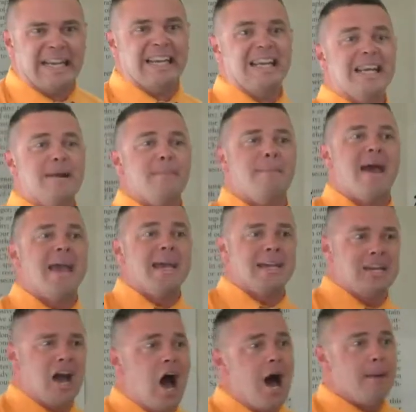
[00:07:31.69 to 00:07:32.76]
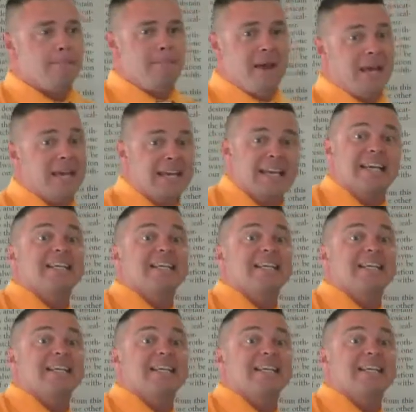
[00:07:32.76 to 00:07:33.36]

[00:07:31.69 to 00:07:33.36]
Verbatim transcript: and it may not be